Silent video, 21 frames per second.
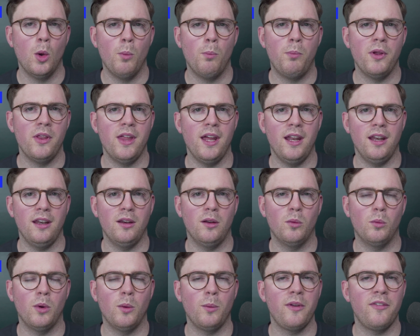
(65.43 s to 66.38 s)
But then
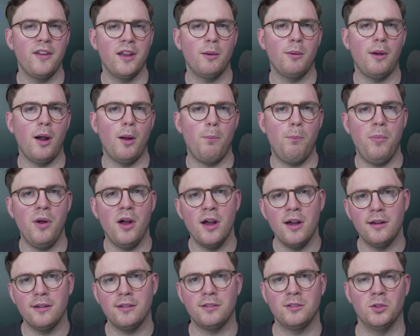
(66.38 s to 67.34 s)
when we think about a
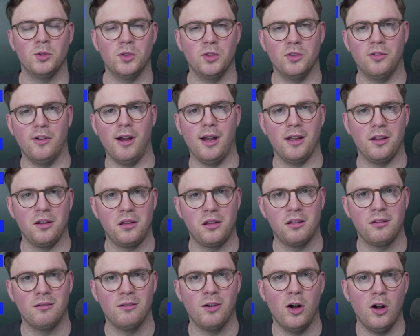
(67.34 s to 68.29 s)
personal
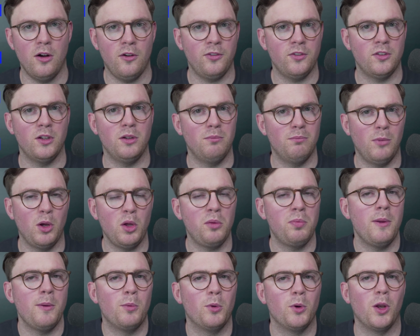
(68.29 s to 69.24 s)
device, often most
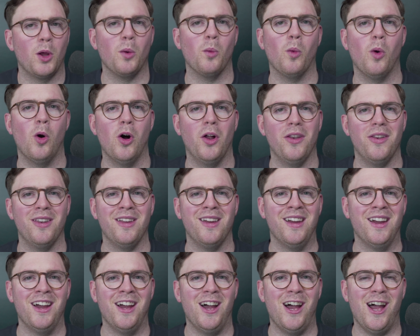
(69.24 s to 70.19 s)
people don't want
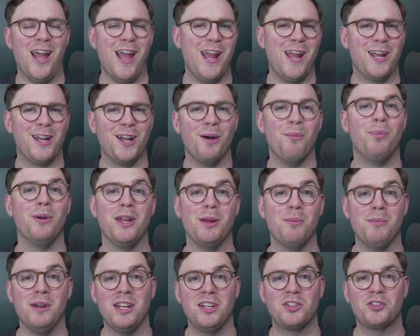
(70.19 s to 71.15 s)
a company
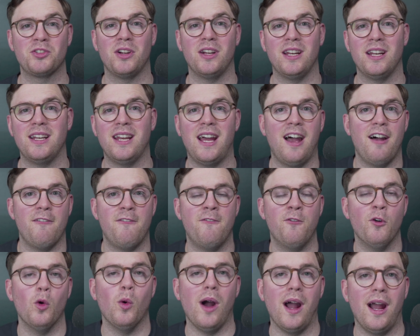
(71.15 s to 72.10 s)
administrator to have
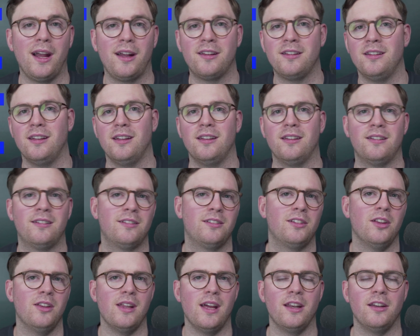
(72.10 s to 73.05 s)
full access
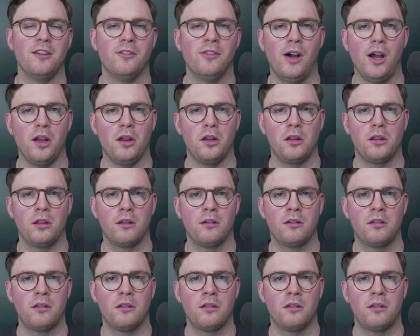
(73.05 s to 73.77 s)
to their device.